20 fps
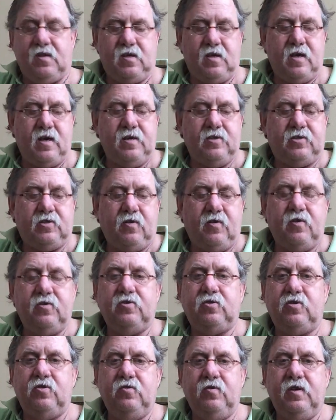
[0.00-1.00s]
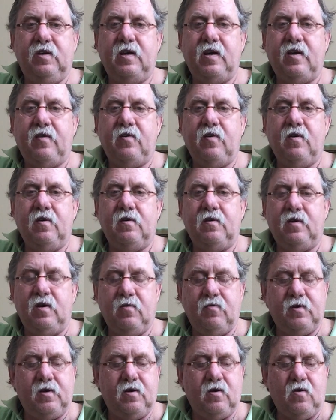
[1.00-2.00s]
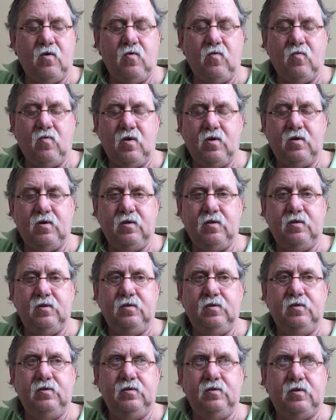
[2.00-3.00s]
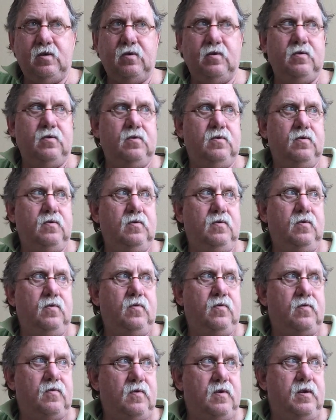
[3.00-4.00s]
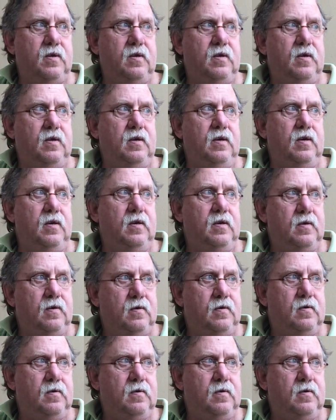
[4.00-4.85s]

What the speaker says: Okay, so those two together, here we go. 1, 2, 3.